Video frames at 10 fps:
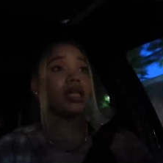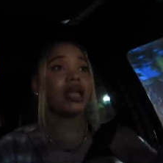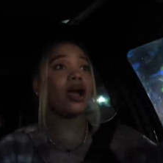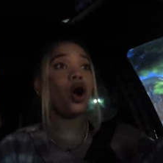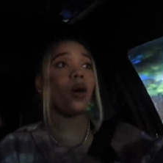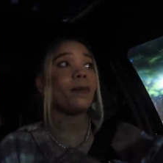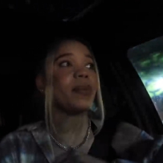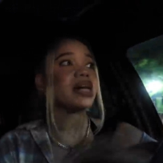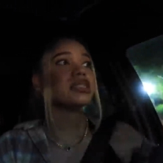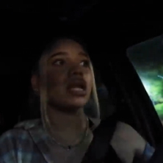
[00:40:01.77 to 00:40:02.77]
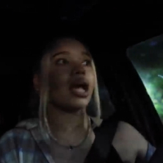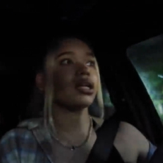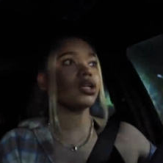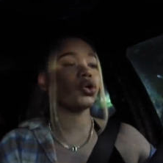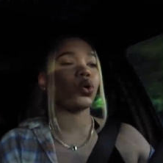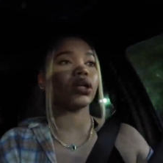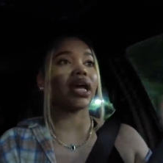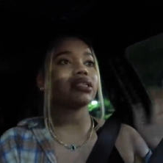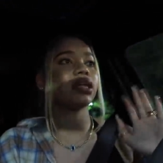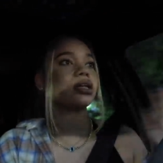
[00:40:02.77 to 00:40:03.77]
they all busted out of the door
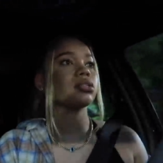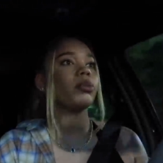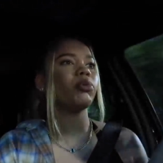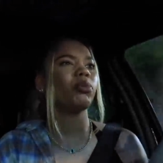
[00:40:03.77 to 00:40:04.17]
like tons of people